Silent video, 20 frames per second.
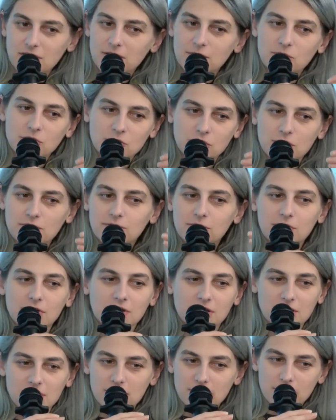hearing
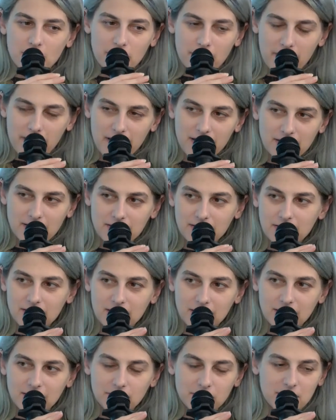complaints without any
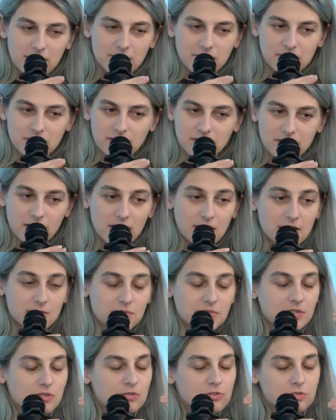confirmation is pretty
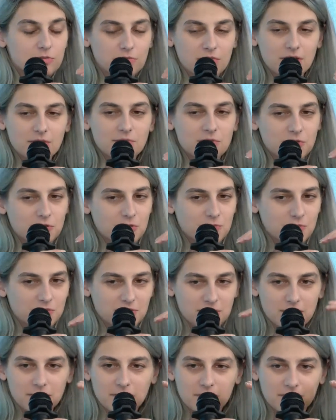subjective, but we don't want to miss the
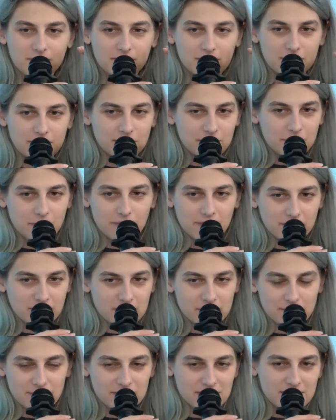moment. We
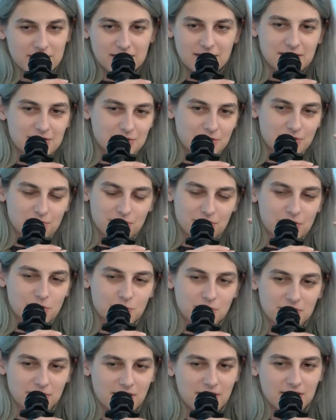understand that we need a good
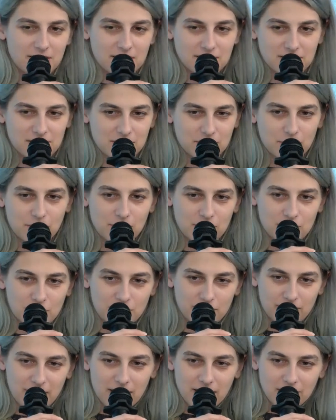specialist, a
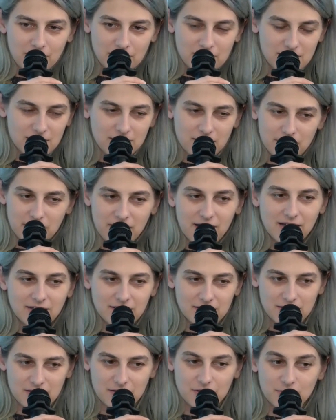professional, but
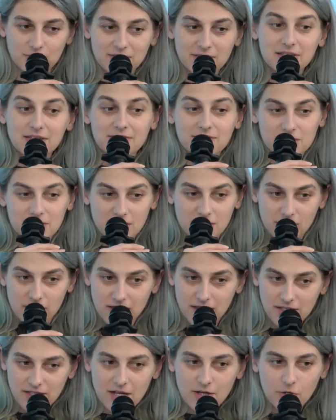is it worth
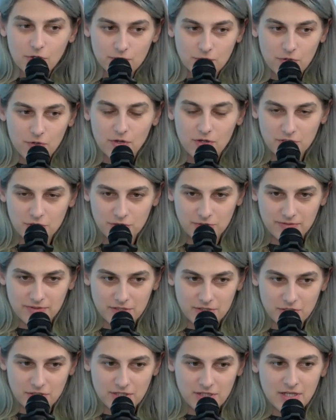
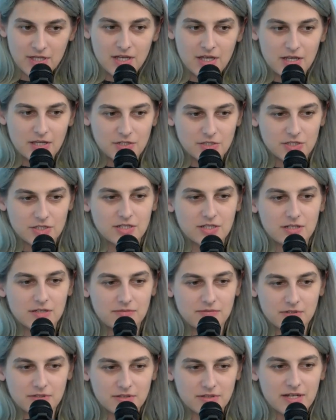trying to do it
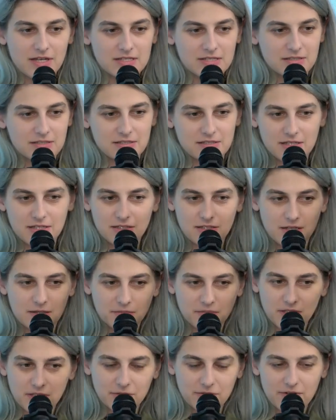as fast as we
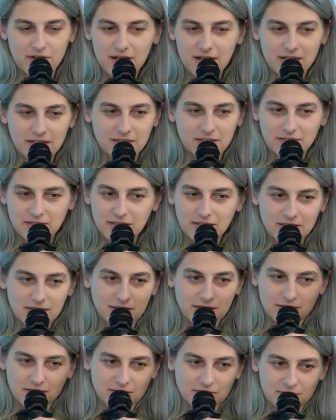can or delaying
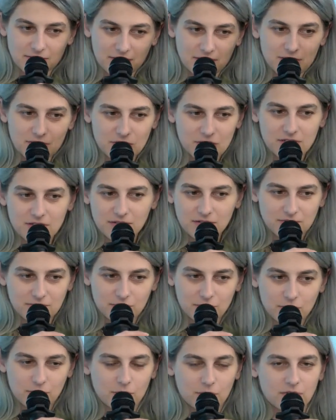like for 2-3
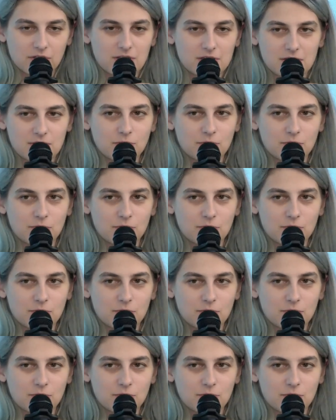weeks